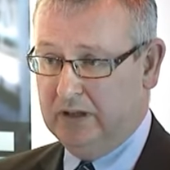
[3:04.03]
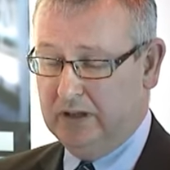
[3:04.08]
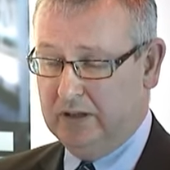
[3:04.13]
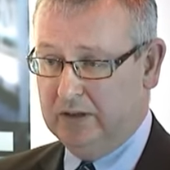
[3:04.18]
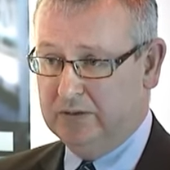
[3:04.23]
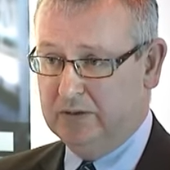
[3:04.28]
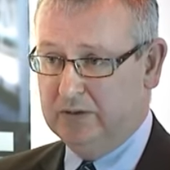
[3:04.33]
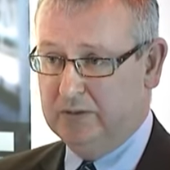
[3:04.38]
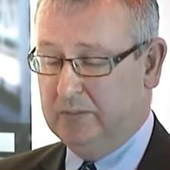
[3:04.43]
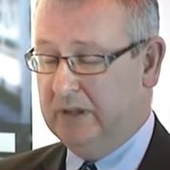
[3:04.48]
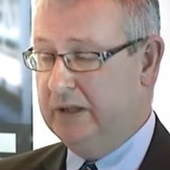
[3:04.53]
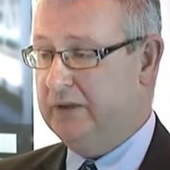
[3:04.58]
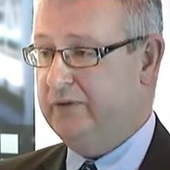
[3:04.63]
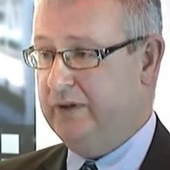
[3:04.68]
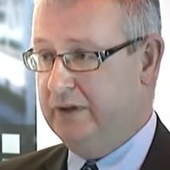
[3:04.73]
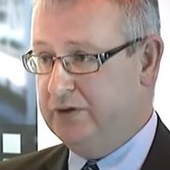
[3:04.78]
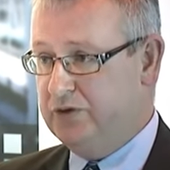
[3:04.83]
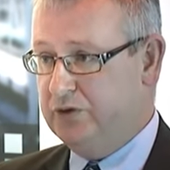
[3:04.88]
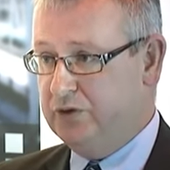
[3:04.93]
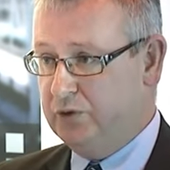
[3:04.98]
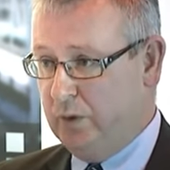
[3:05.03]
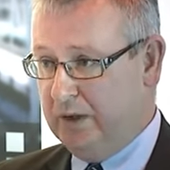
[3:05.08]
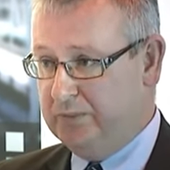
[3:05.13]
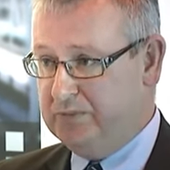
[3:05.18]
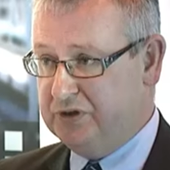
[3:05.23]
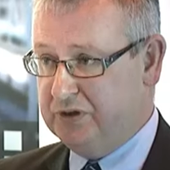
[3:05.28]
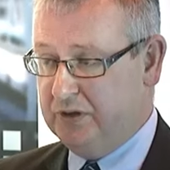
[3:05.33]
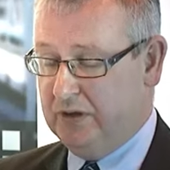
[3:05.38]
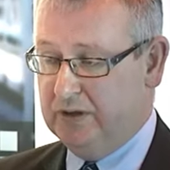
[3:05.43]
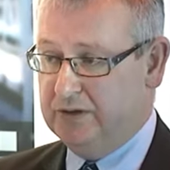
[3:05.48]
on manufacturers'
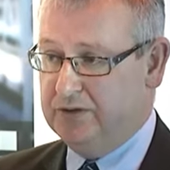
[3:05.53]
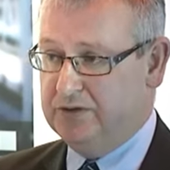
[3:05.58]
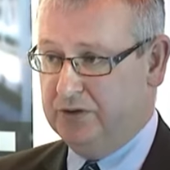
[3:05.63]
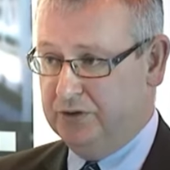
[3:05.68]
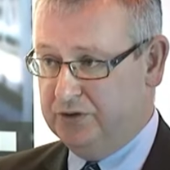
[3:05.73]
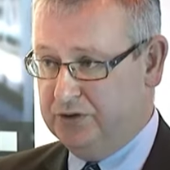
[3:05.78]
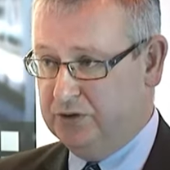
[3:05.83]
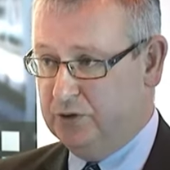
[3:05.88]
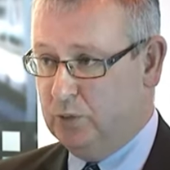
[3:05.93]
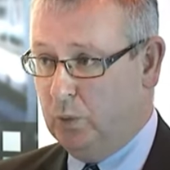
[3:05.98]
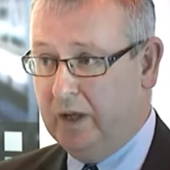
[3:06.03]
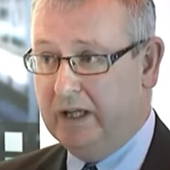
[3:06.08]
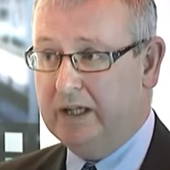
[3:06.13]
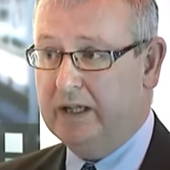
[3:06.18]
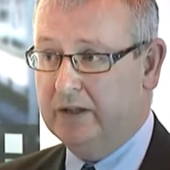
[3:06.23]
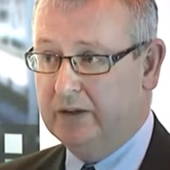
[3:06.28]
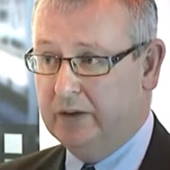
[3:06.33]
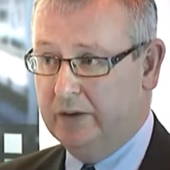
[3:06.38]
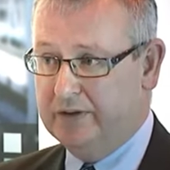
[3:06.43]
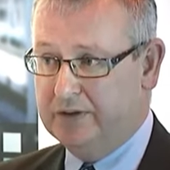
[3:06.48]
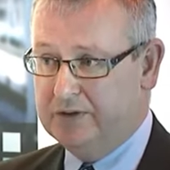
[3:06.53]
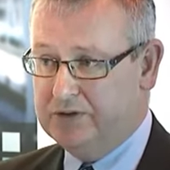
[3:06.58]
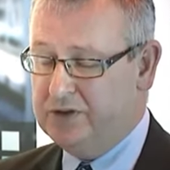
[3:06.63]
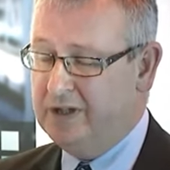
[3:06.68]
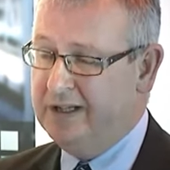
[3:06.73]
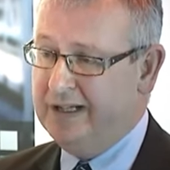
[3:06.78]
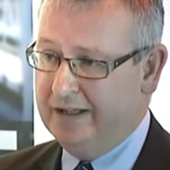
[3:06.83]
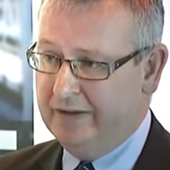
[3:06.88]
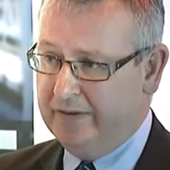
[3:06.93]
websites such as WEG and others